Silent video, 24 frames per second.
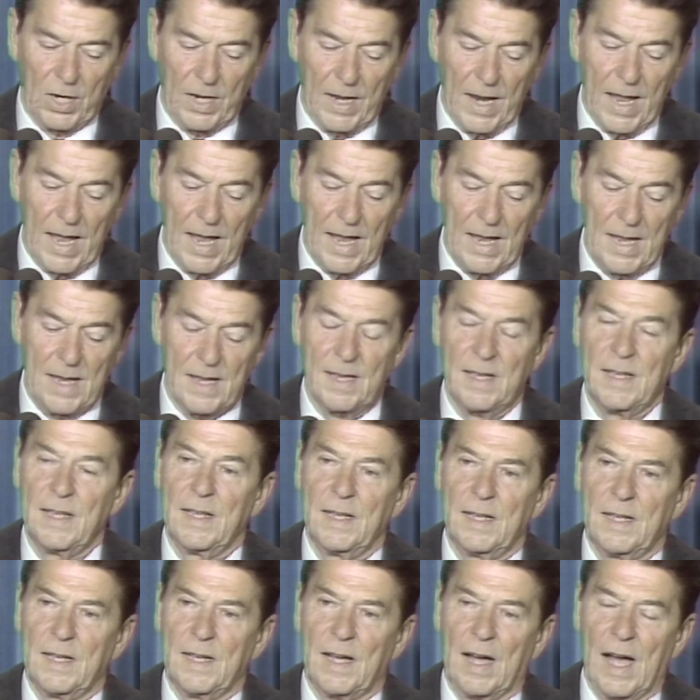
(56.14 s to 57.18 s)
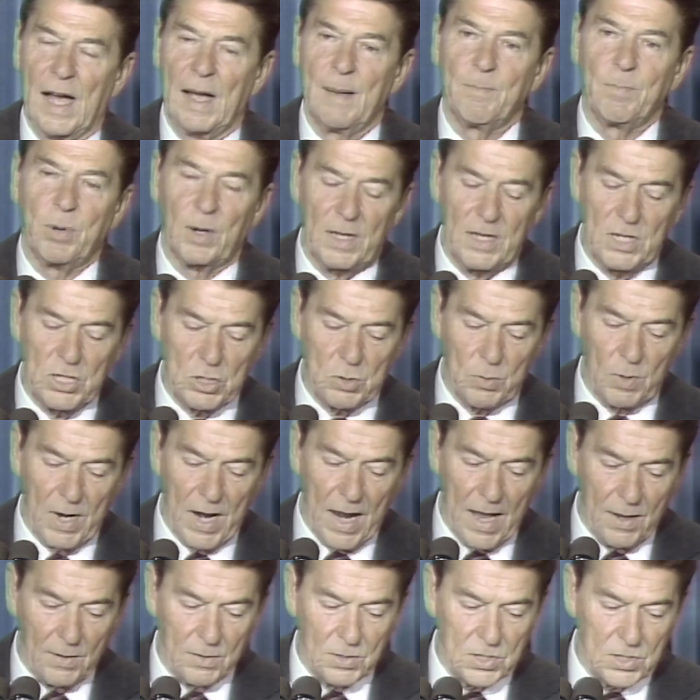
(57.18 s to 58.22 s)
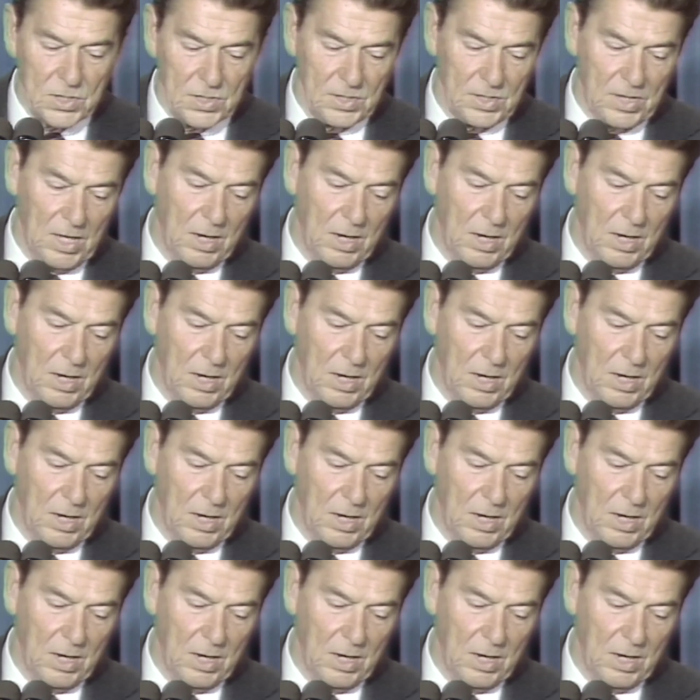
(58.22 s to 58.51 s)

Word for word: today, I'm pleased to announce